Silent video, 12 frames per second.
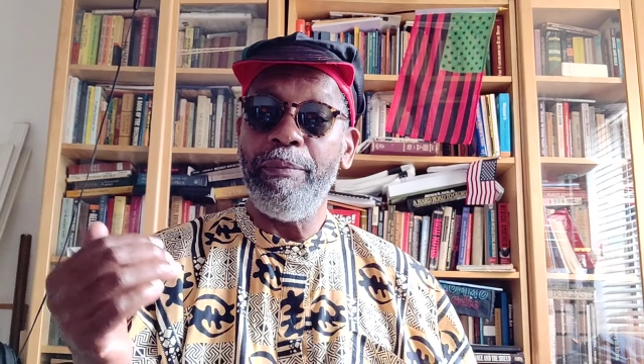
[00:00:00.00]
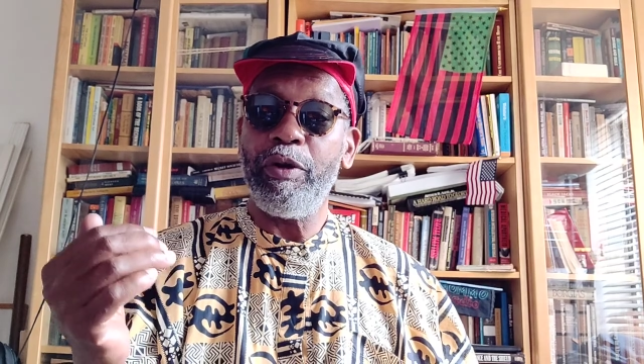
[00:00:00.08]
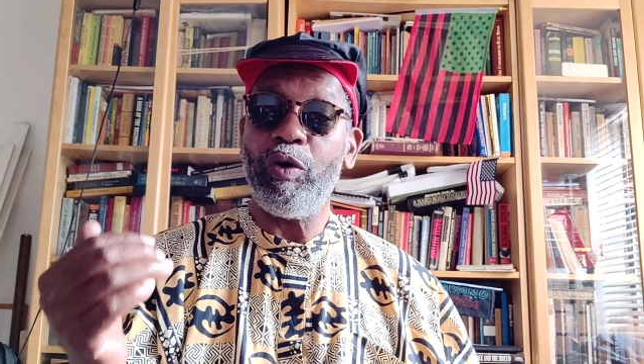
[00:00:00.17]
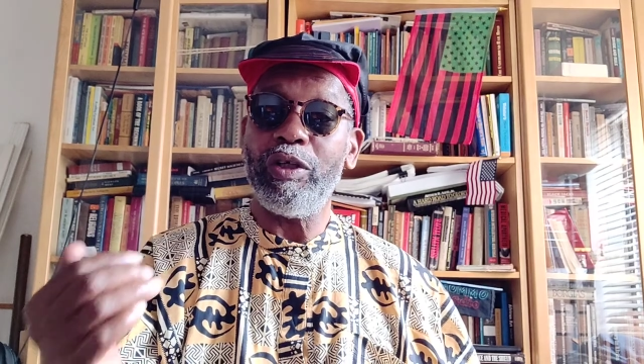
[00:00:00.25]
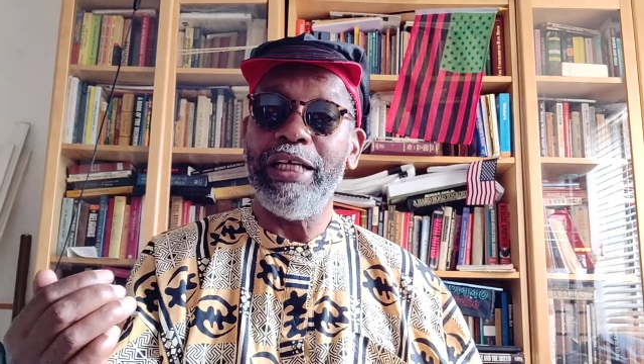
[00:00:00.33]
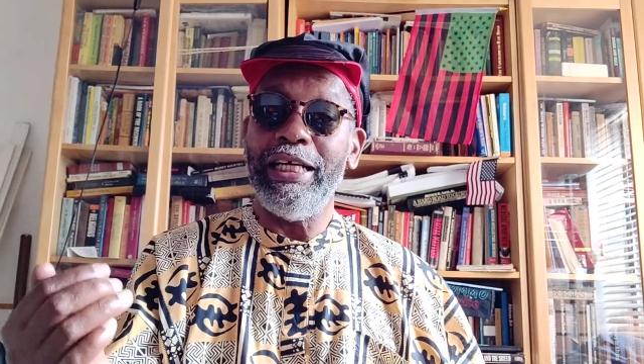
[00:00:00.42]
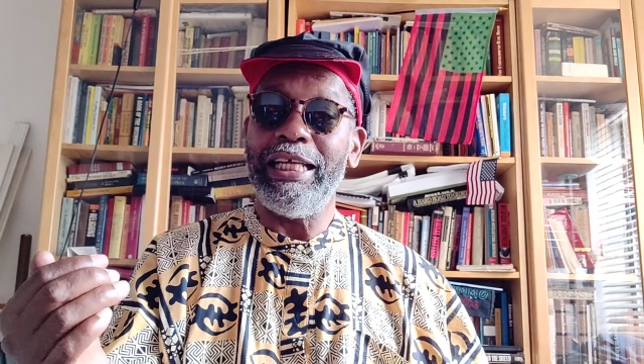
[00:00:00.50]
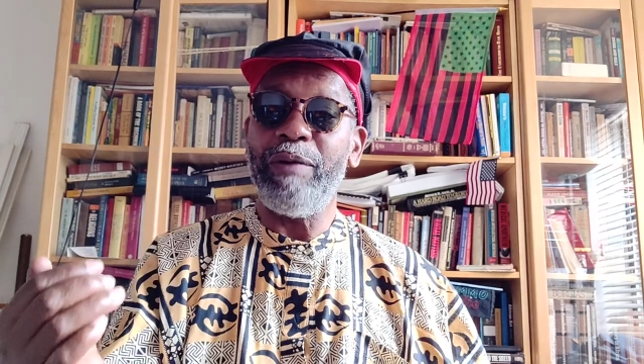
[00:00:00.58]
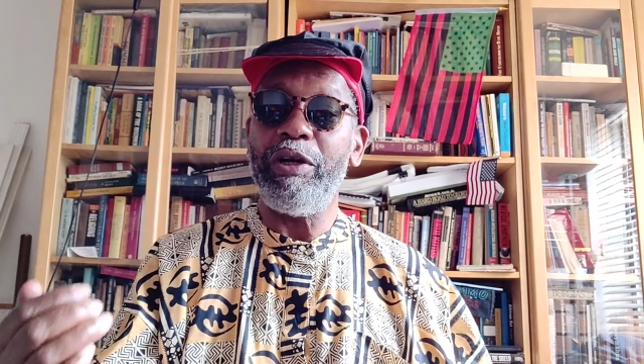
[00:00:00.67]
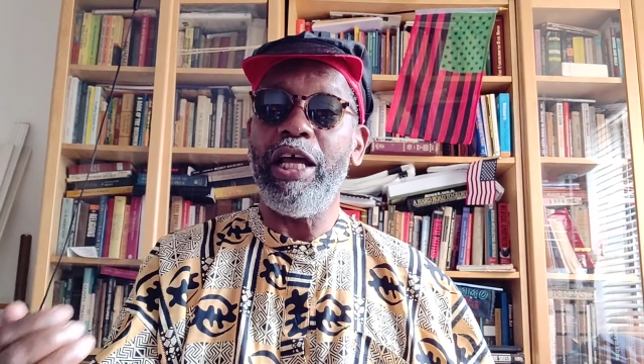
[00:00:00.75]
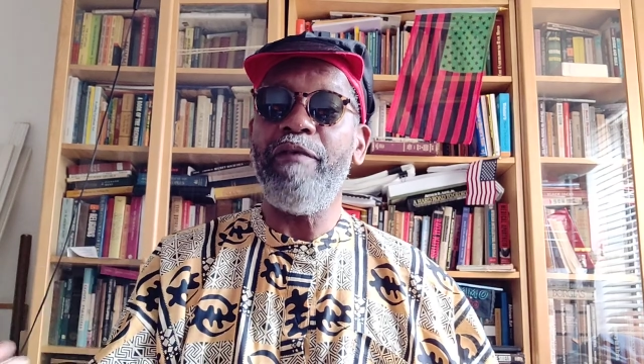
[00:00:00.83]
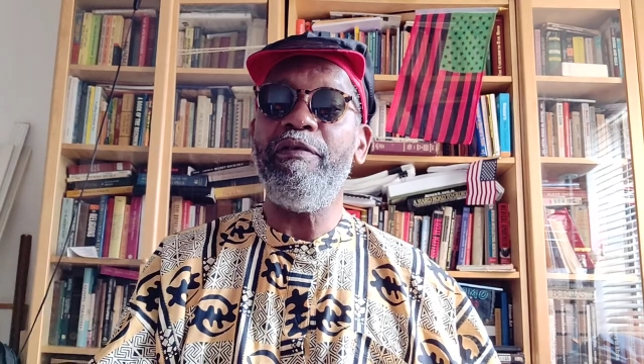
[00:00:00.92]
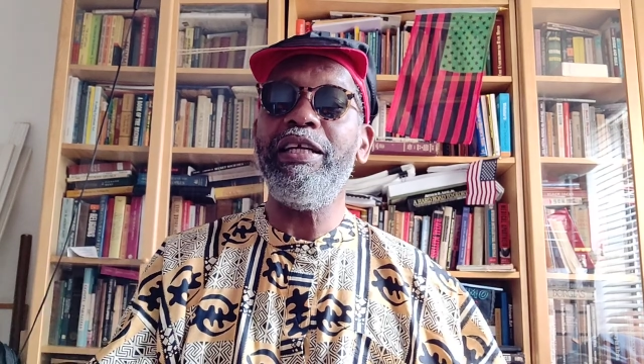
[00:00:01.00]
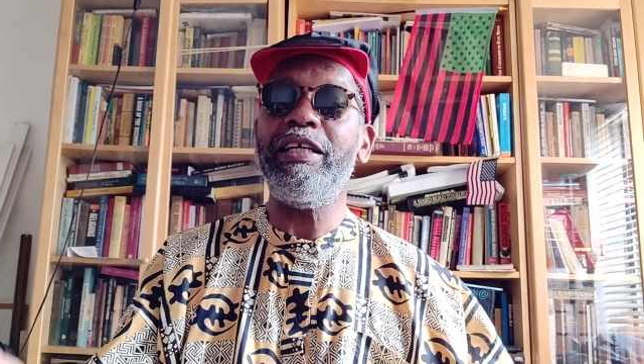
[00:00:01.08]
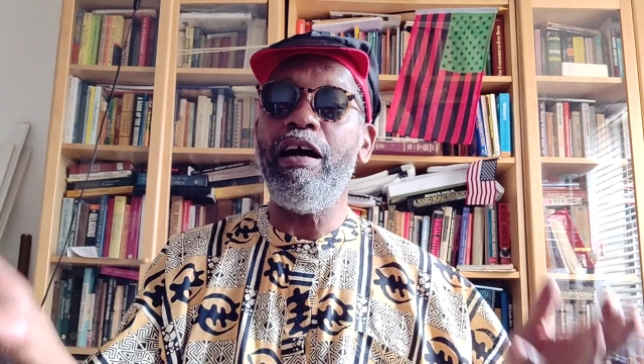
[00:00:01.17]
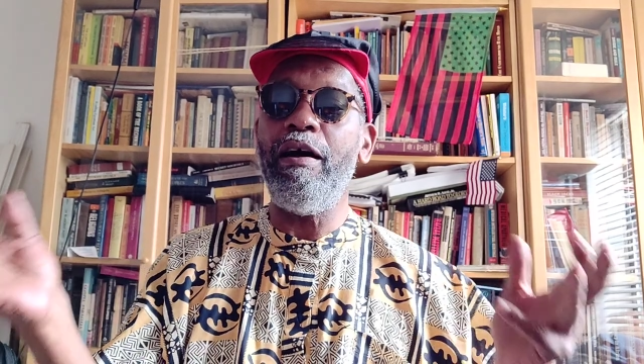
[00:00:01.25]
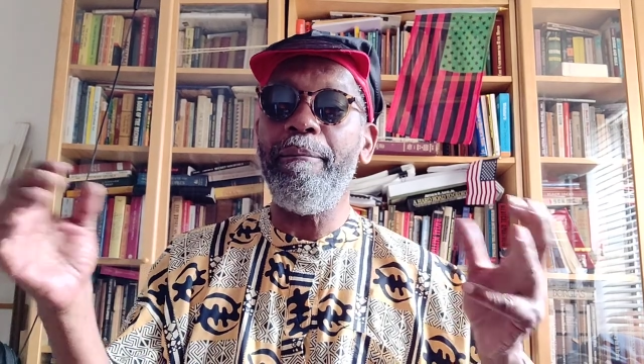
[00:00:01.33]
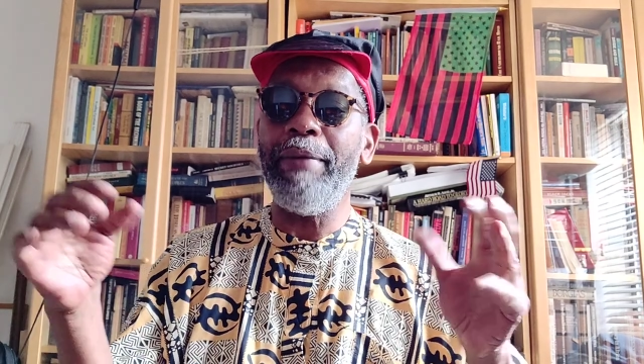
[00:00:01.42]
because they would inevitably
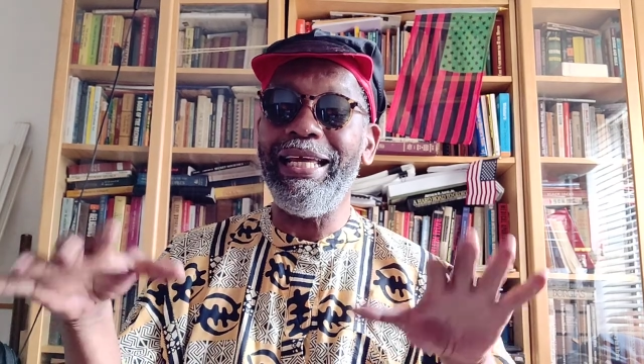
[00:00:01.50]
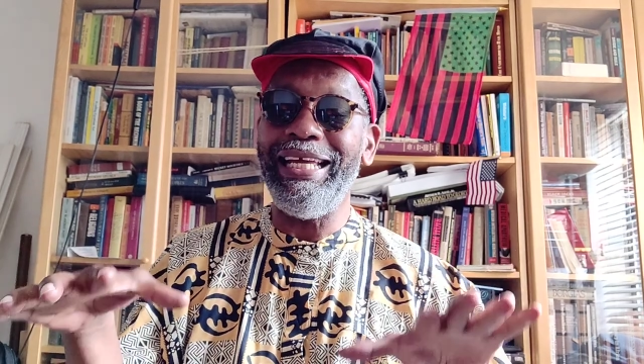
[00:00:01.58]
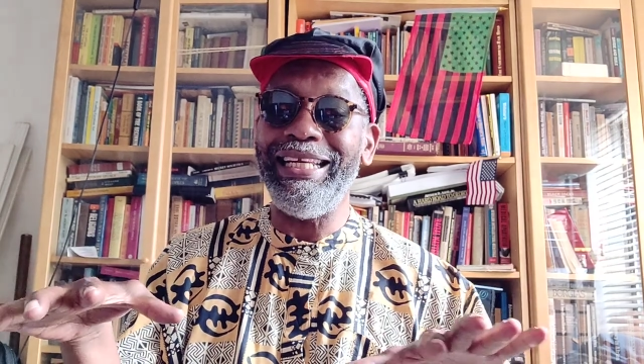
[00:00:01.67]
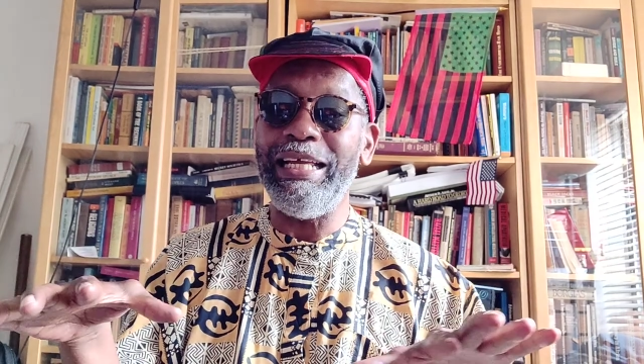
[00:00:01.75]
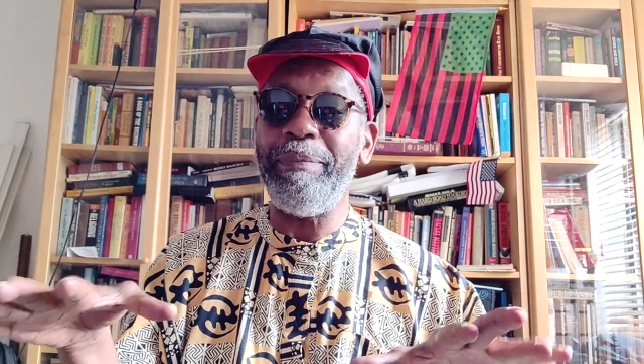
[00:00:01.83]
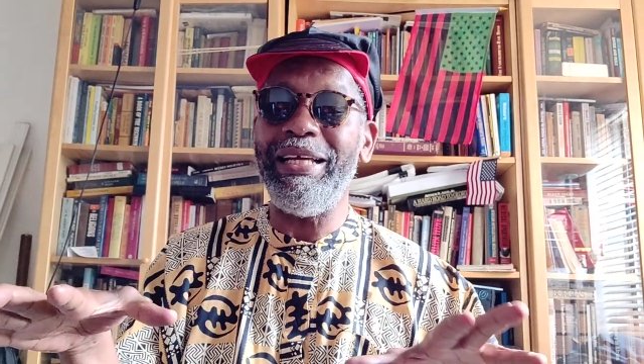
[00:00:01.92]
come in and